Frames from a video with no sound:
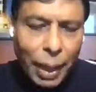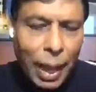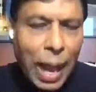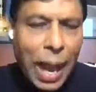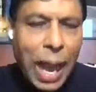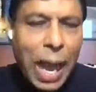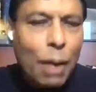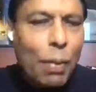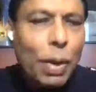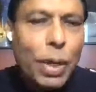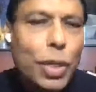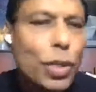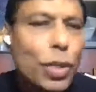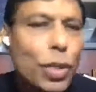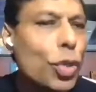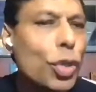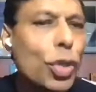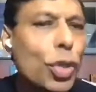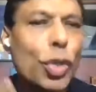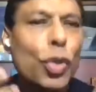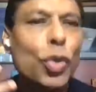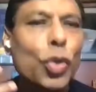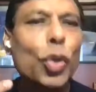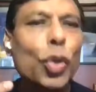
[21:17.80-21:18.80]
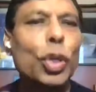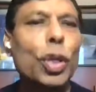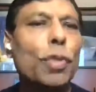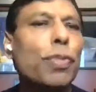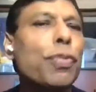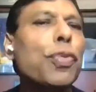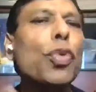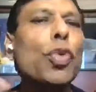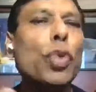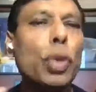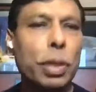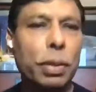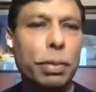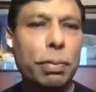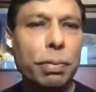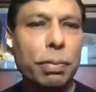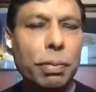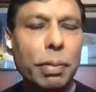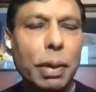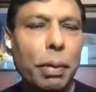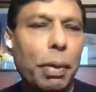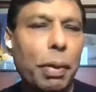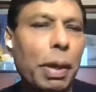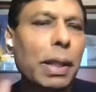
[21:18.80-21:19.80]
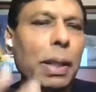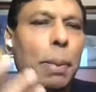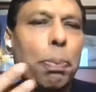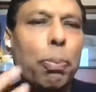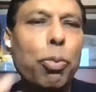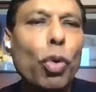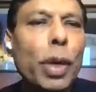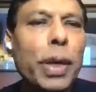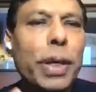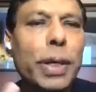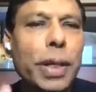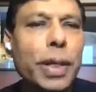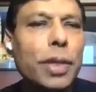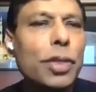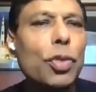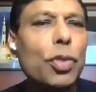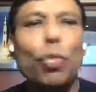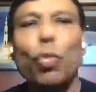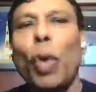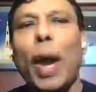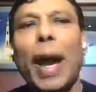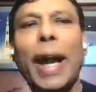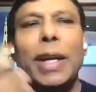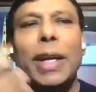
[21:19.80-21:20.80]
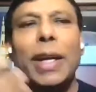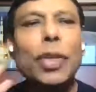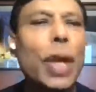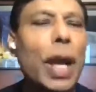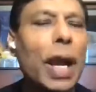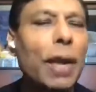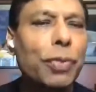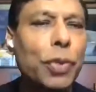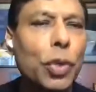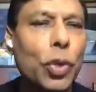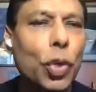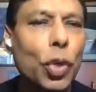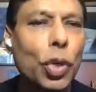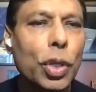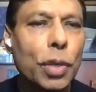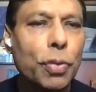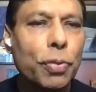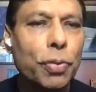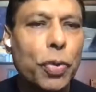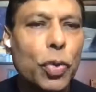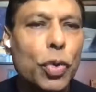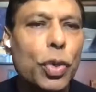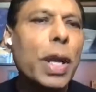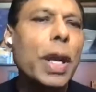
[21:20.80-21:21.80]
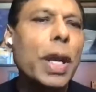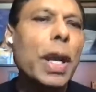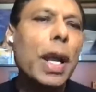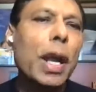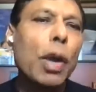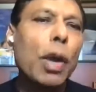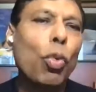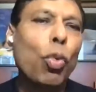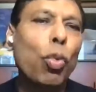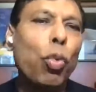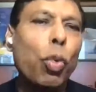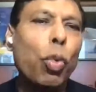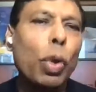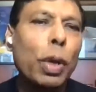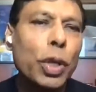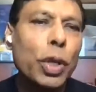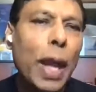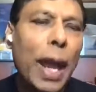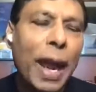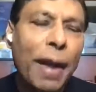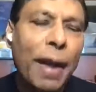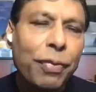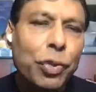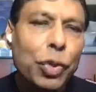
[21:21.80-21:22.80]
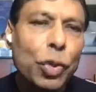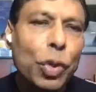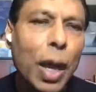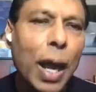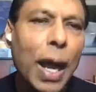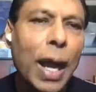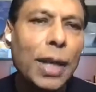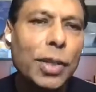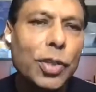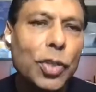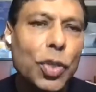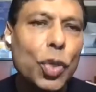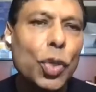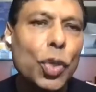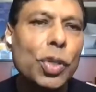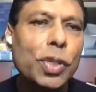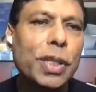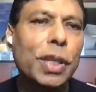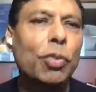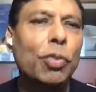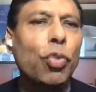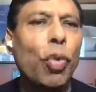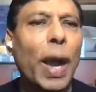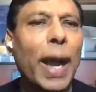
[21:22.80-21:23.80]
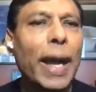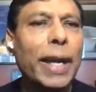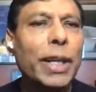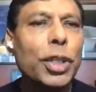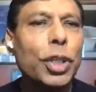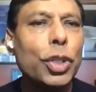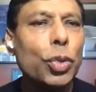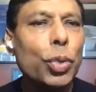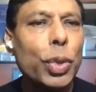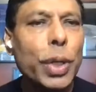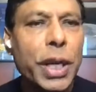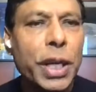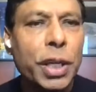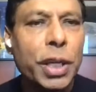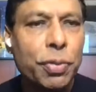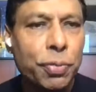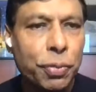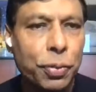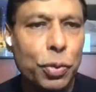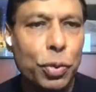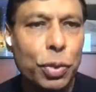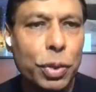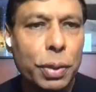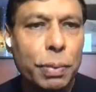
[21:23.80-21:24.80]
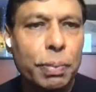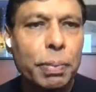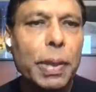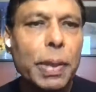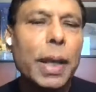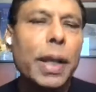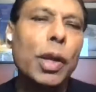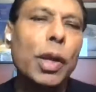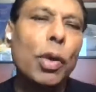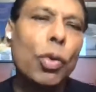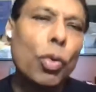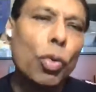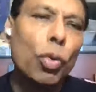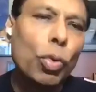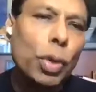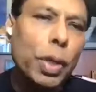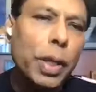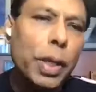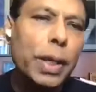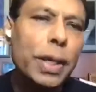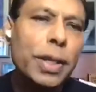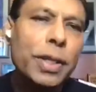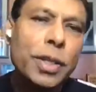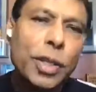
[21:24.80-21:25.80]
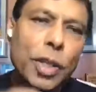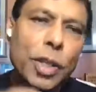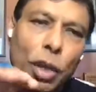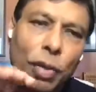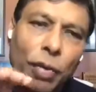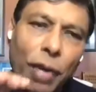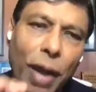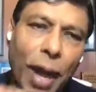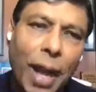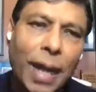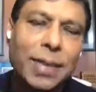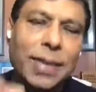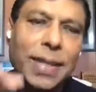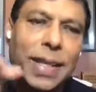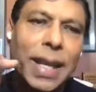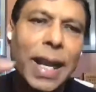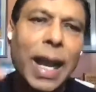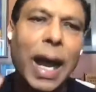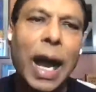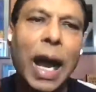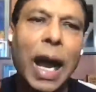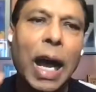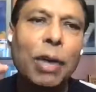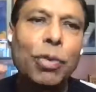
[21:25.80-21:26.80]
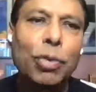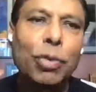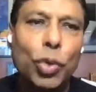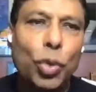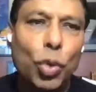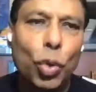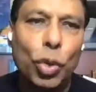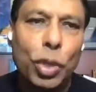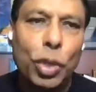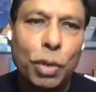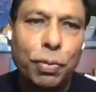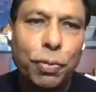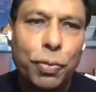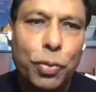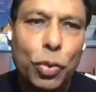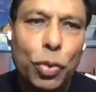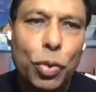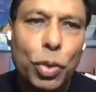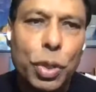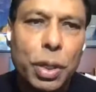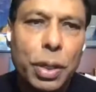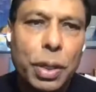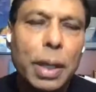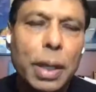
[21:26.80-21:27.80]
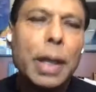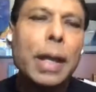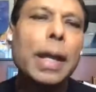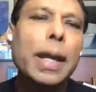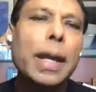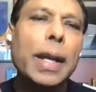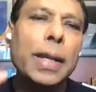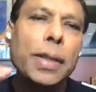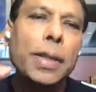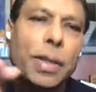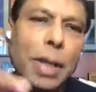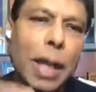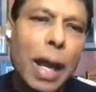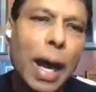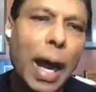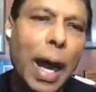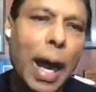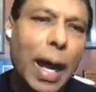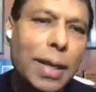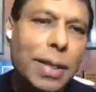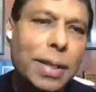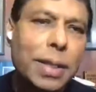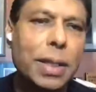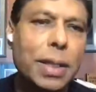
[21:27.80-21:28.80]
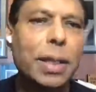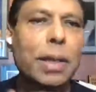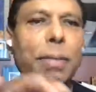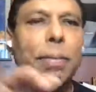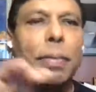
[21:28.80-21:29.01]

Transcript: how are you going to grow the food? Well, the point is, why do you have to grow the food? You have to ask yourself, why do you eat food? Instead of asking how to grow the food, is ask,